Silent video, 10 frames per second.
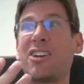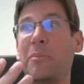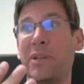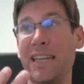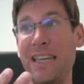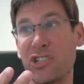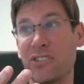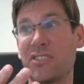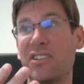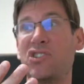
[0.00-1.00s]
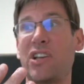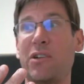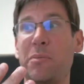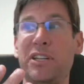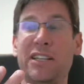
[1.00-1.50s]
combinations to
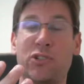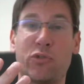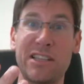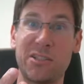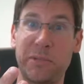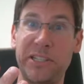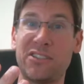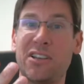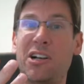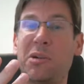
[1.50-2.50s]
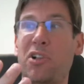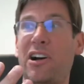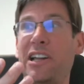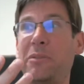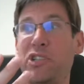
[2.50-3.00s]
generate potential recipes,
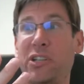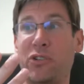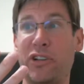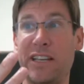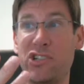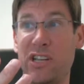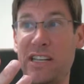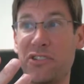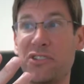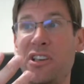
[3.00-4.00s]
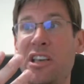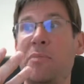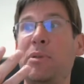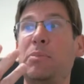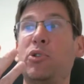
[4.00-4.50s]
applied machine learning engineers.
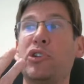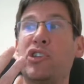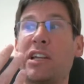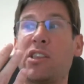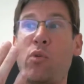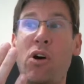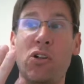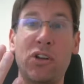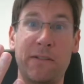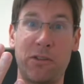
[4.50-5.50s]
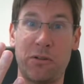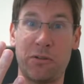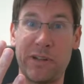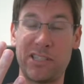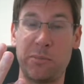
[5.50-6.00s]
People who can check the quality of their
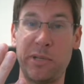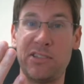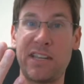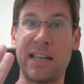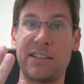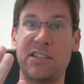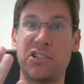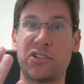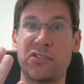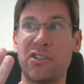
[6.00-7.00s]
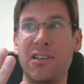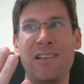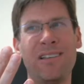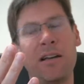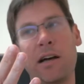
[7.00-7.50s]
recipes, statisticians.
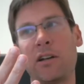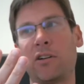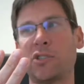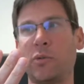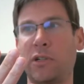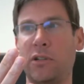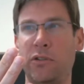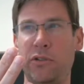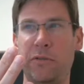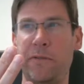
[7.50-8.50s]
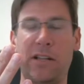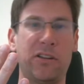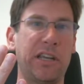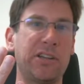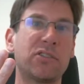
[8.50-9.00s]
I'd also include
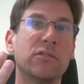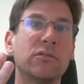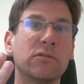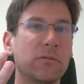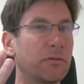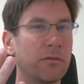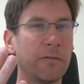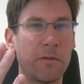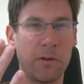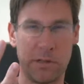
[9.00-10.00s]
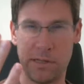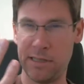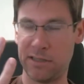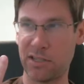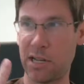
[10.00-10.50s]
validation
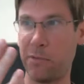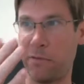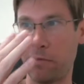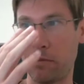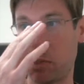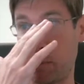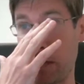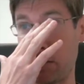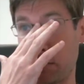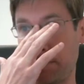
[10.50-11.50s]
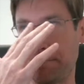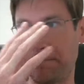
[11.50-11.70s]
in this type of space.